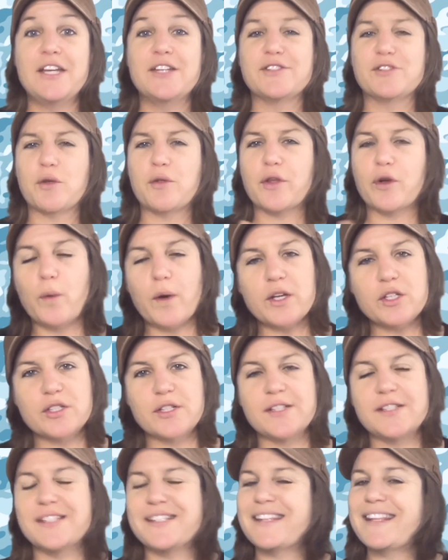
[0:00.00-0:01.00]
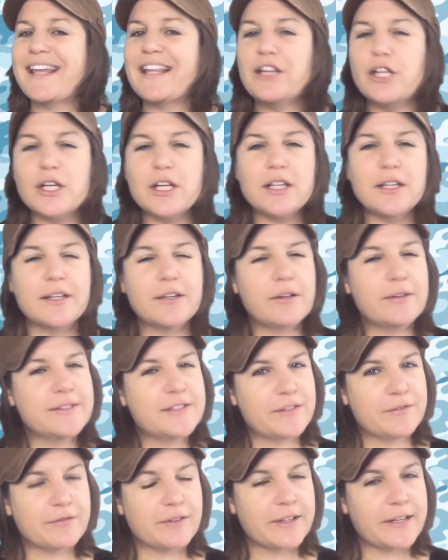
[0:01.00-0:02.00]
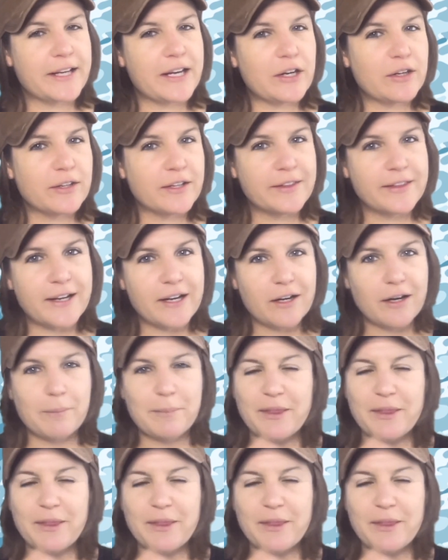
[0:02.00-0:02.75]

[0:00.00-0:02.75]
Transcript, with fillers: So the questions, they look a little different here and there.